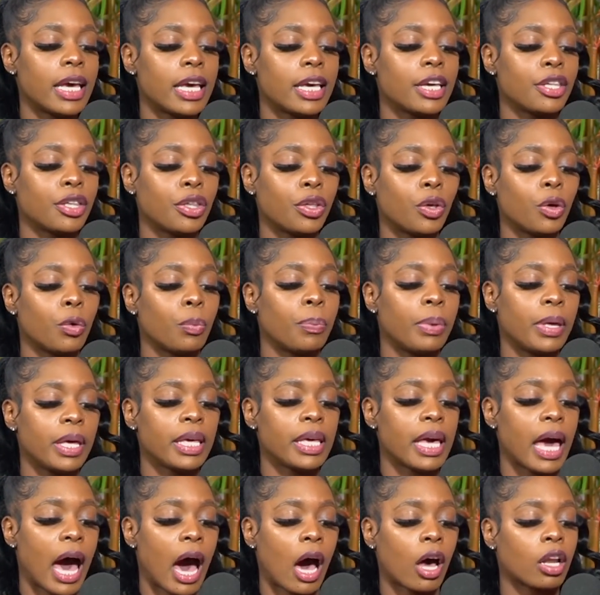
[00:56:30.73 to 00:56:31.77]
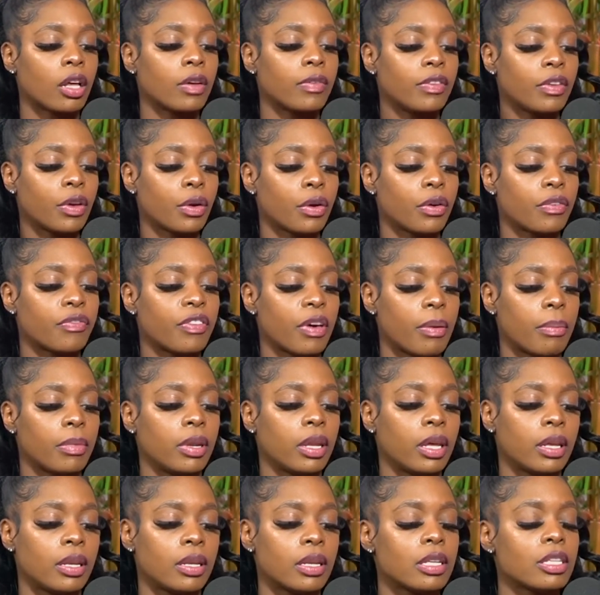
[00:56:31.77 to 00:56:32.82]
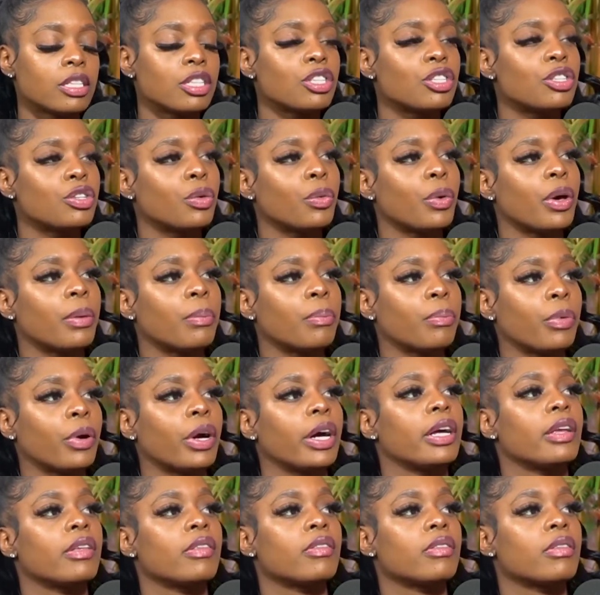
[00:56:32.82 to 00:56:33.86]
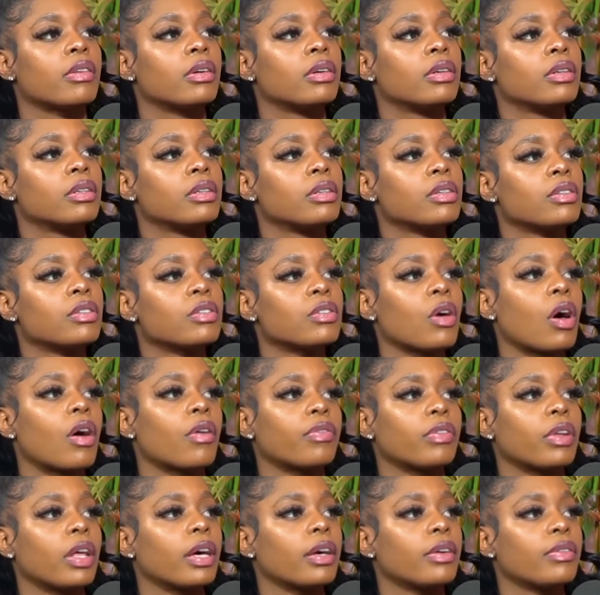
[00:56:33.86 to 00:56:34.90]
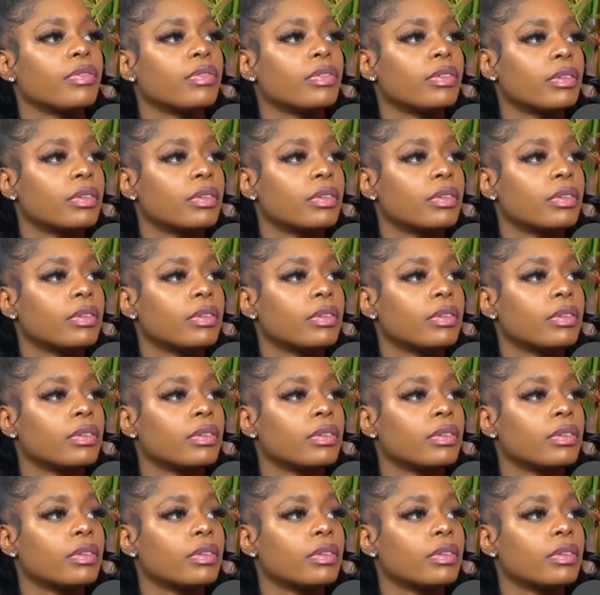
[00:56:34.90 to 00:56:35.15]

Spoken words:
you being out of your feminine to embrace soft life?